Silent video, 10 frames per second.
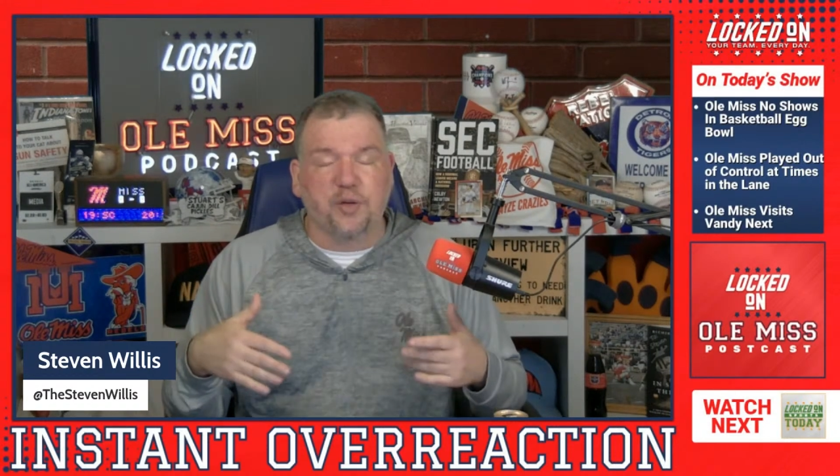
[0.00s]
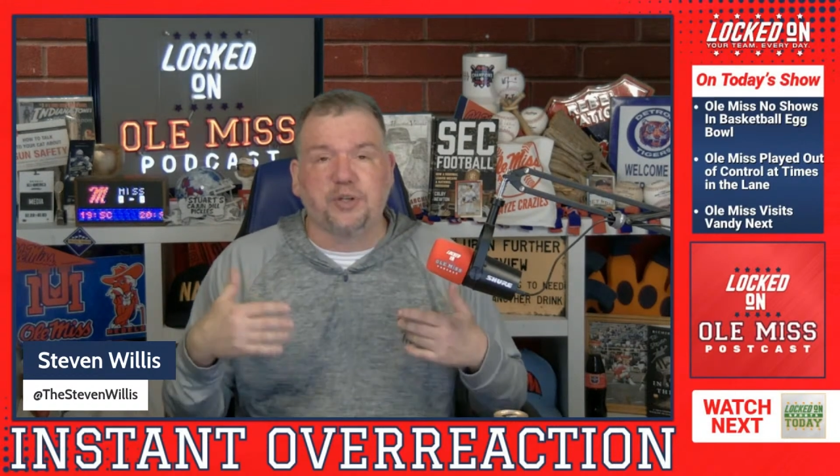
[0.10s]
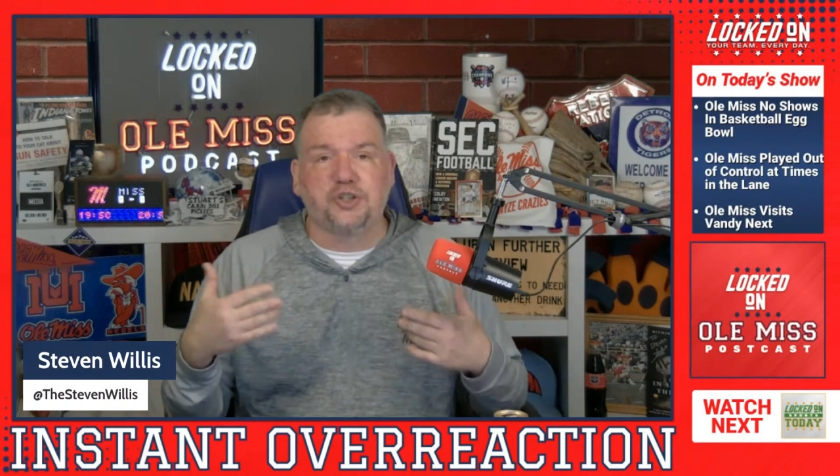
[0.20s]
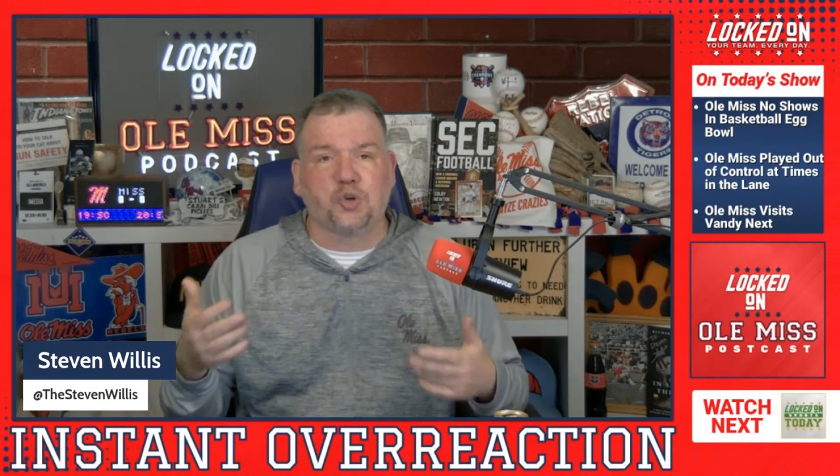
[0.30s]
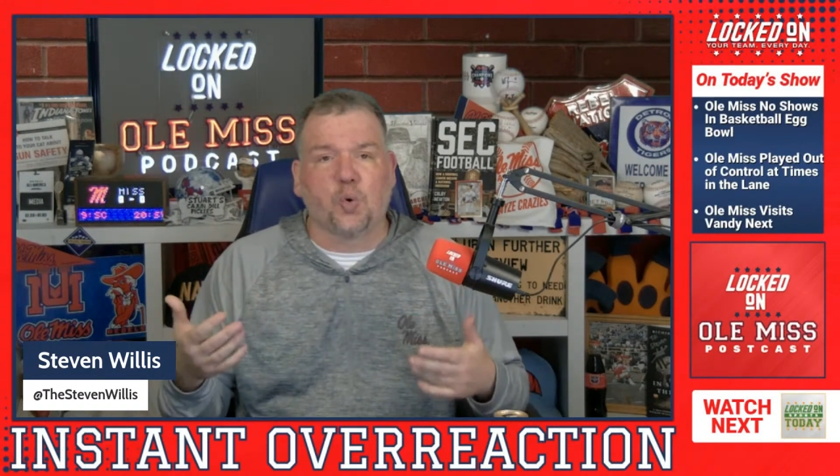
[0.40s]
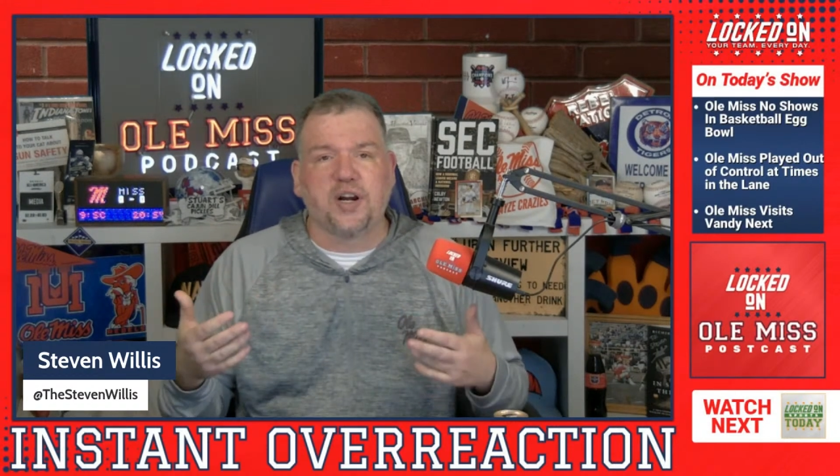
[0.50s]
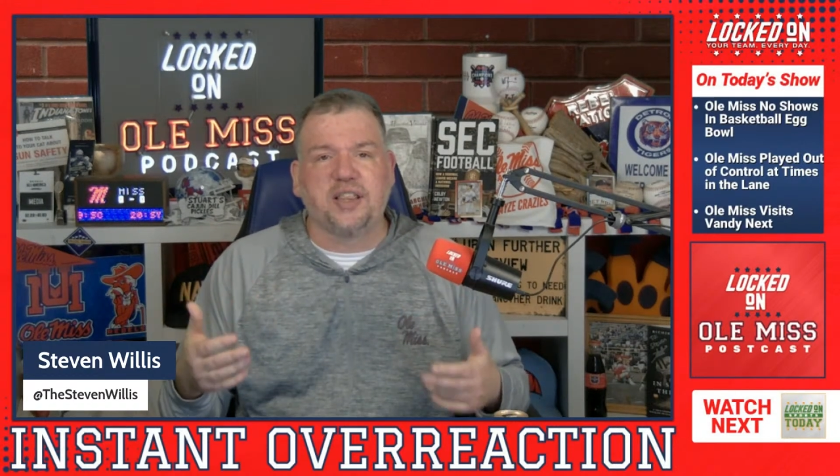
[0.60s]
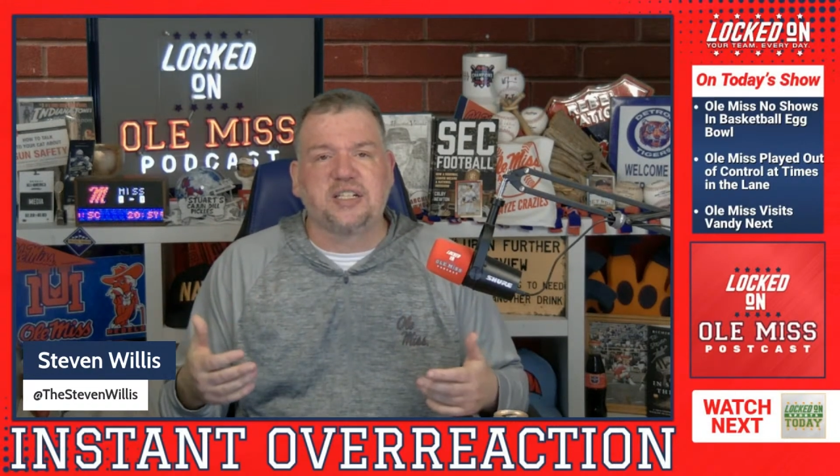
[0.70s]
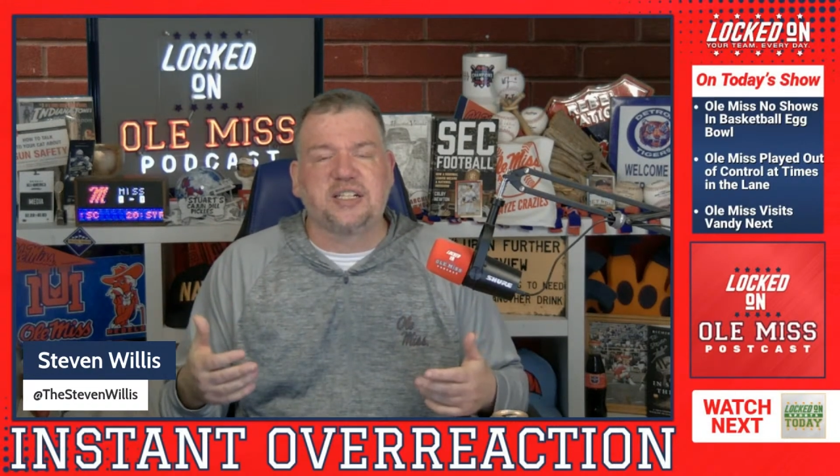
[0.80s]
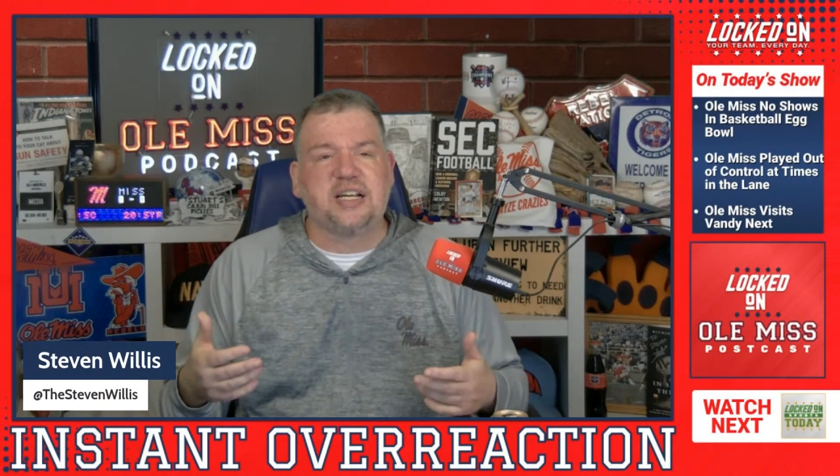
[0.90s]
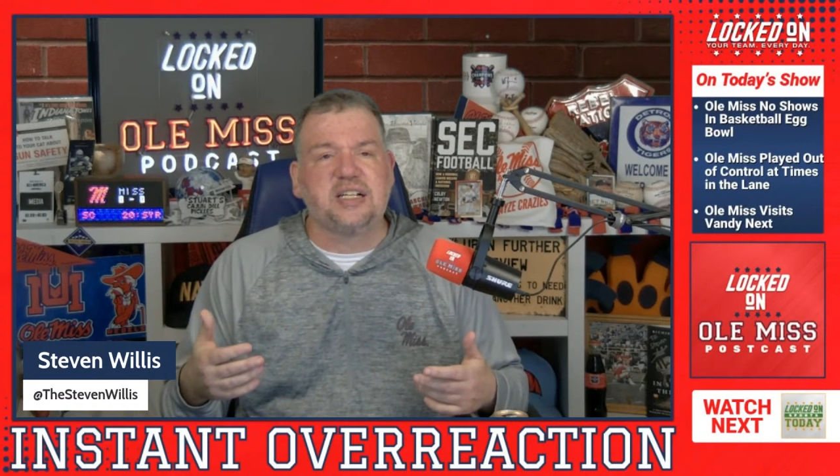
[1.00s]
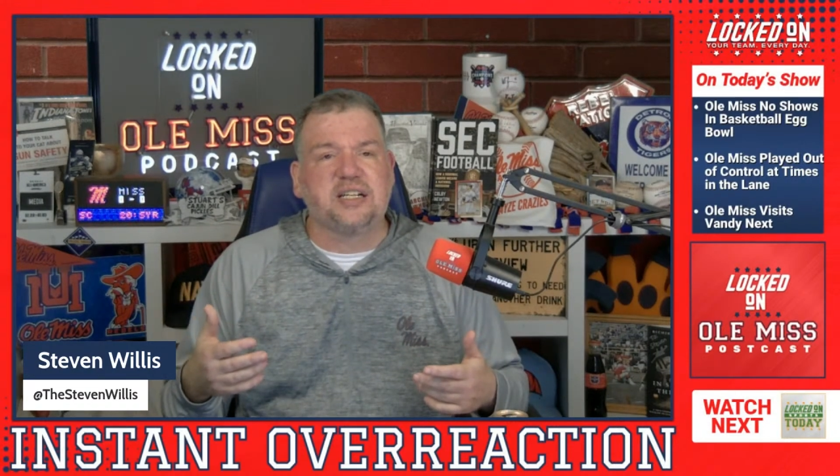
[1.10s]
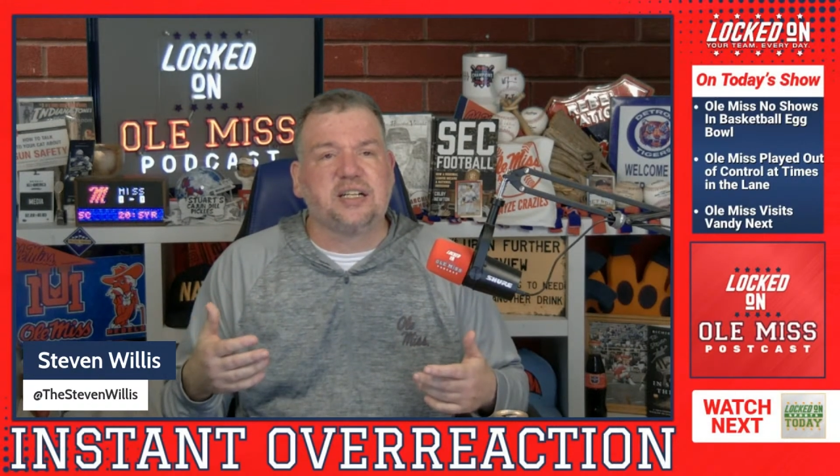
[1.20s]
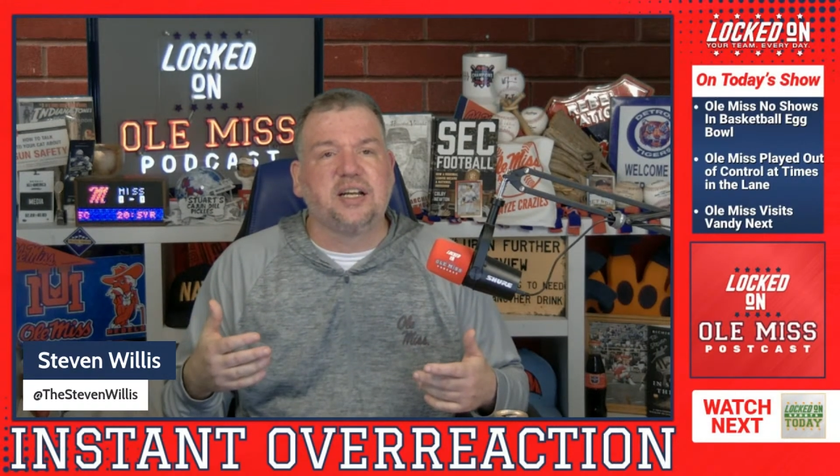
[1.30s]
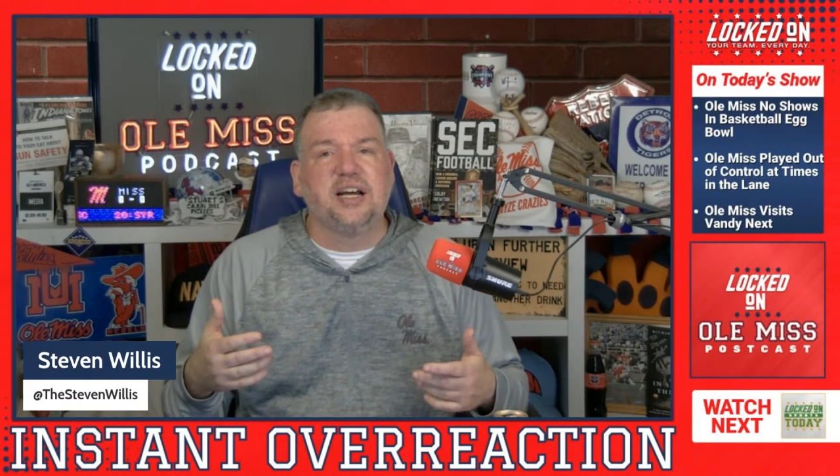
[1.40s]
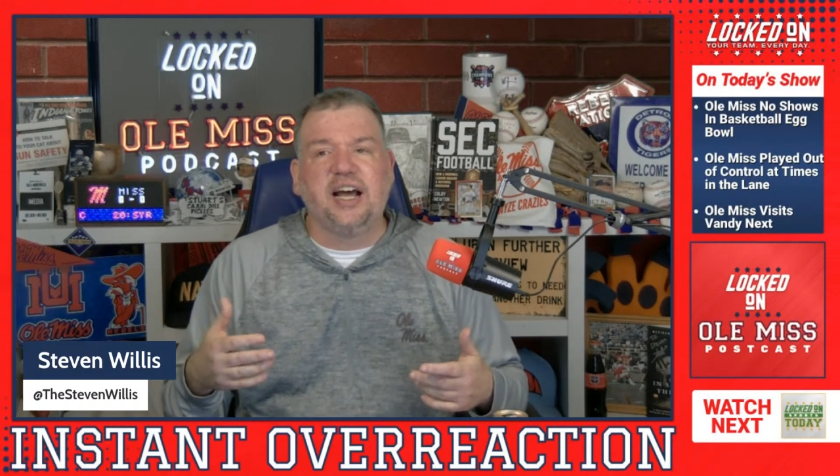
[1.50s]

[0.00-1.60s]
majority of the season,